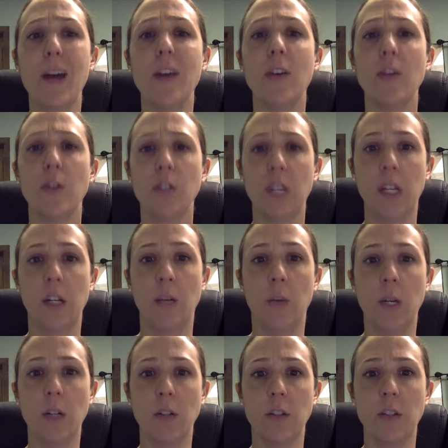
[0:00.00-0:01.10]
understand
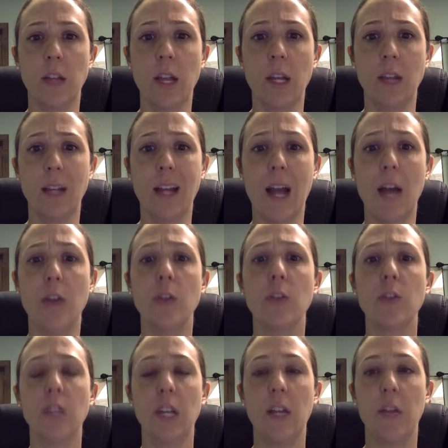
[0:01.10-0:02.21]
what you're saying, they
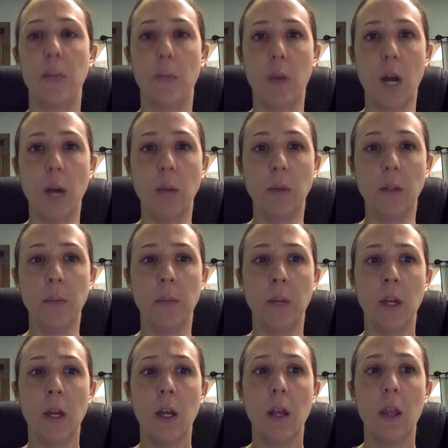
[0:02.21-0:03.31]
understand the problem
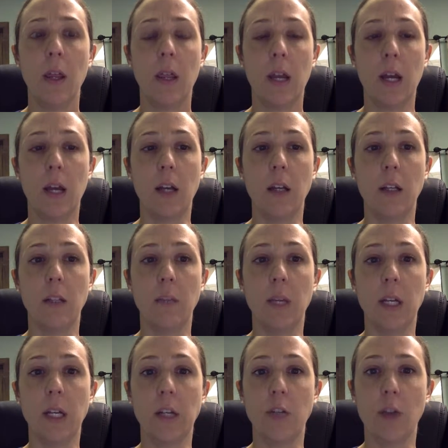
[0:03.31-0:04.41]
that is
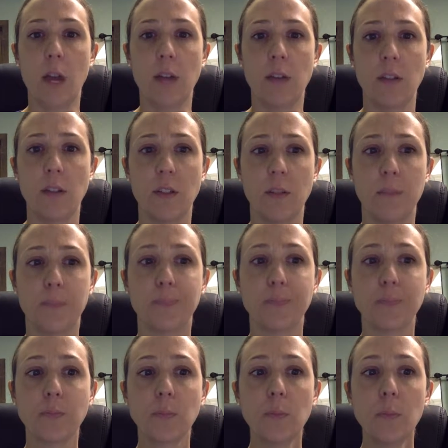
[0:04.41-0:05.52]
being addressed.
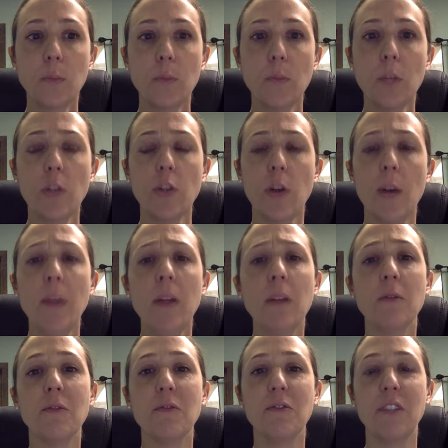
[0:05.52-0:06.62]
So I'm going
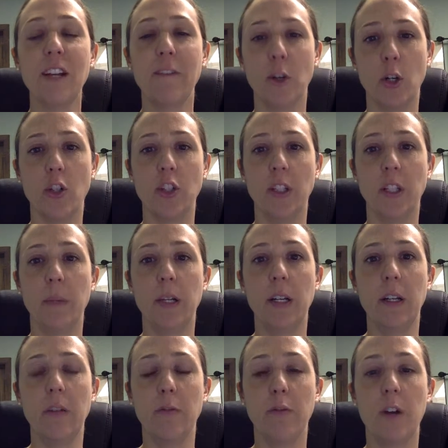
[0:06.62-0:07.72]
to diverge a little
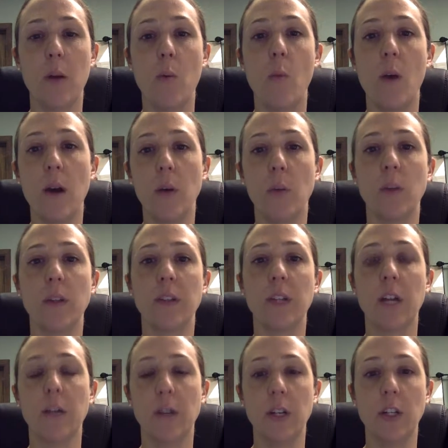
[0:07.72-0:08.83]
bit from what was
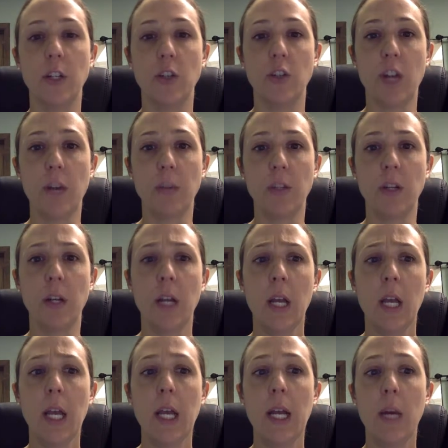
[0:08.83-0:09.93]
covered in your chapter,
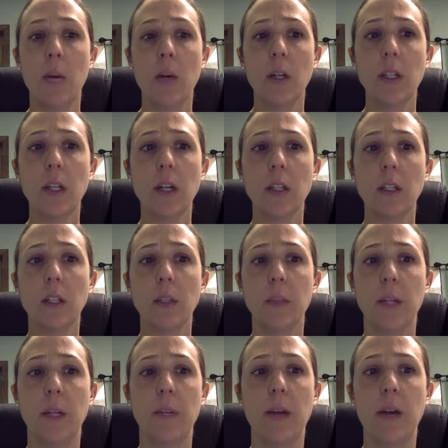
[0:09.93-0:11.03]
and I want to talk a little
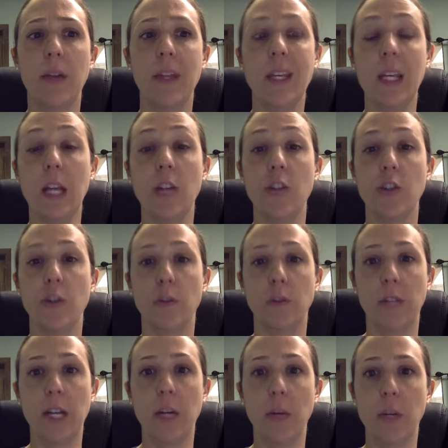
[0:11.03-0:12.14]
bit about the nature of
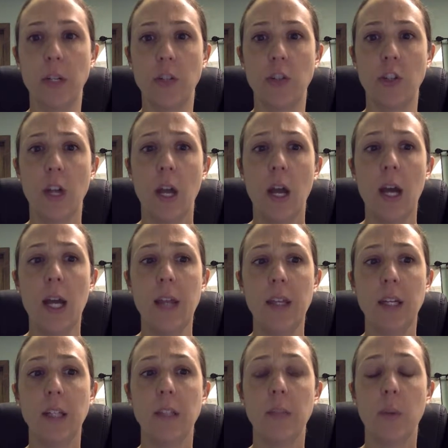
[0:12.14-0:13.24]
language. I
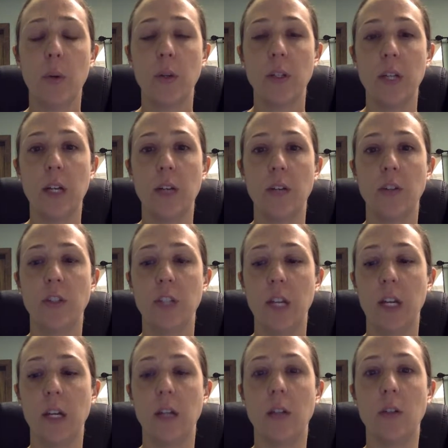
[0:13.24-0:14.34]
think it's important to
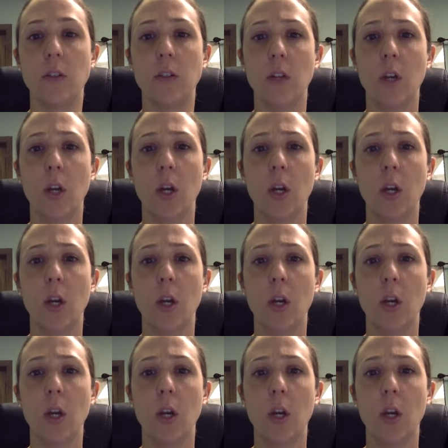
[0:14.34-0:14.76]
understand